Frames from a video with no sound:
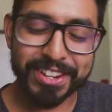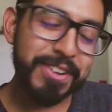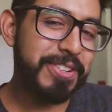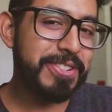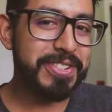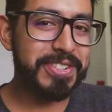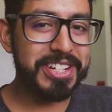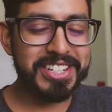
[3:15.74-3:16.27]

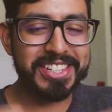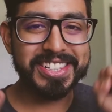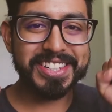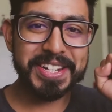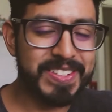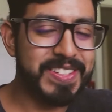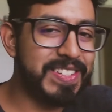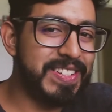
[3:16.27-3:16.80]
to
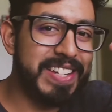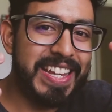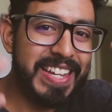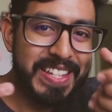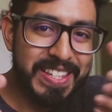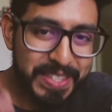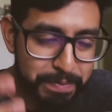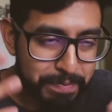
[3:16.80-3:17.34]
just just
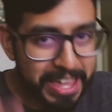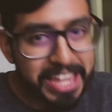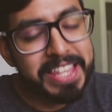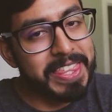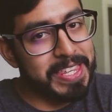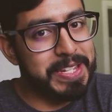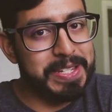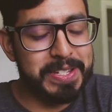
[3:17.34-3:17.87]

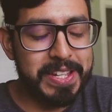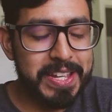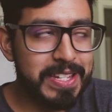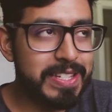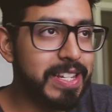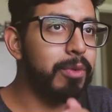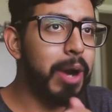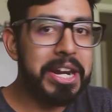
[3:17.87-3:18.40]
make this
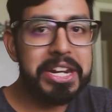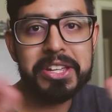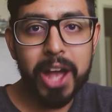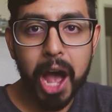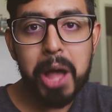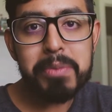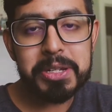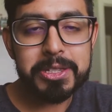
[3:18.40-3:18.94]
because writing
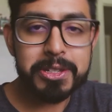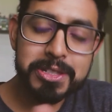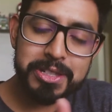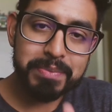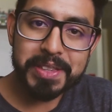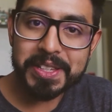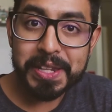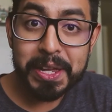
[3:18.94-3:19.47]
comics is
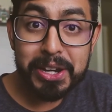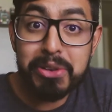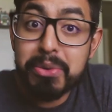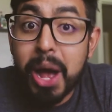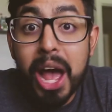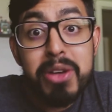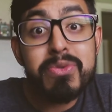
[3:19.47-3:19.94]
something that I,